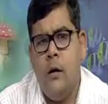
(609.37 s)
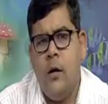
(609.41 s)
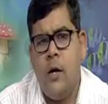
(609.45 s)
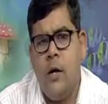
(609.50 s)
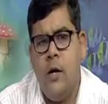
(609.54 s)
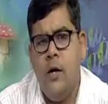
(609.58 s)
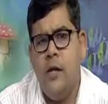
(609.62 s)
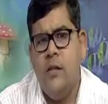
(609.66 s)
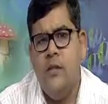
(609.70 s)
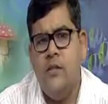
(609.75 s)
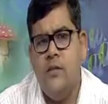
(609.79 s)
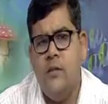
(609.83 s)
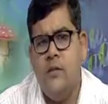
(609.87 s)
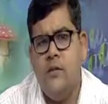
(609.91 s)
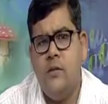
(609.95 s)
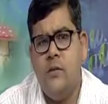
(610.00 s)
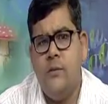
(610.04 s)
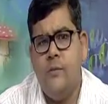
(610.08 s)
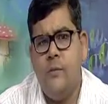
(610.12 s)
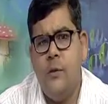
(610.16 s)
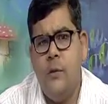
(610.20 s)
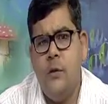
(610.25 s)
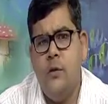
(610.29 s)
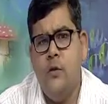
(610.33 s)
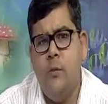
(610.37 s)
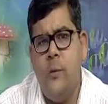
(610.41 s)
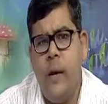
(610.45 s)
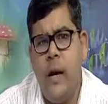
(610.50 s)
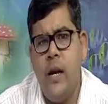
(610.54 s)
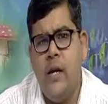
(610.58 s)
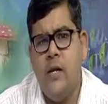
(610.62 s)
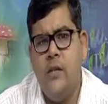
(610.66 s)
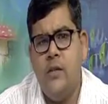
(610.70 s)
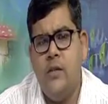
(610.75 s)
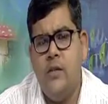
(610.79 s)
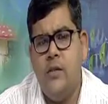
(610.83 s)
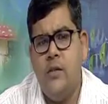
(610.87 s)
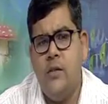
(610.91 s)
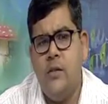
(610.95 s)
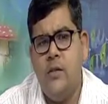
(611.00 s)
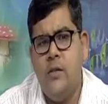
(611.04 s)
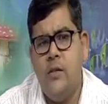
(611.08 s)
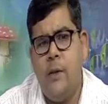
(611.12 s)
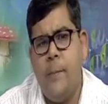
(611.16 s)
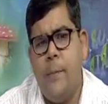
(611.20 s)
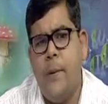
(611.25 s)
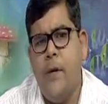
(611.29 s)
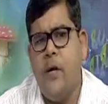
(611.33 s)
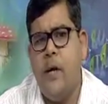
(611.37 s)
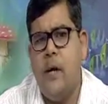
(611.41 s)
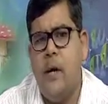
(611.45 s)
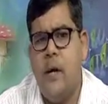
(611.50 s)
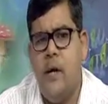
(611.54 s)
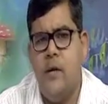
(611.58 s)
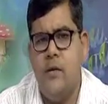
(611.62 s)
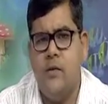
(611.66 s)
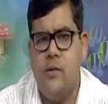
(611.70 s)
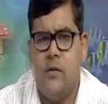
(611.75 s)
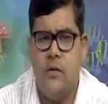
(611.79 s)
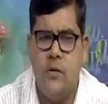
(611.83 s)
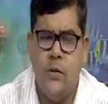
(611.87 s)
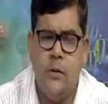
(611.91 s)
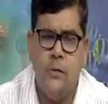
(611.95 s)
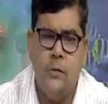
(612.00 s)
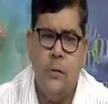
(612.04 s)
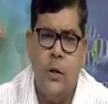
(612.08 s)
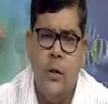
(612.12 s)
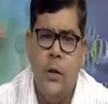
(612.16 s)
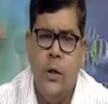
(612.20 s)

conditions of a Hindu marriage is the Sapinda relationship.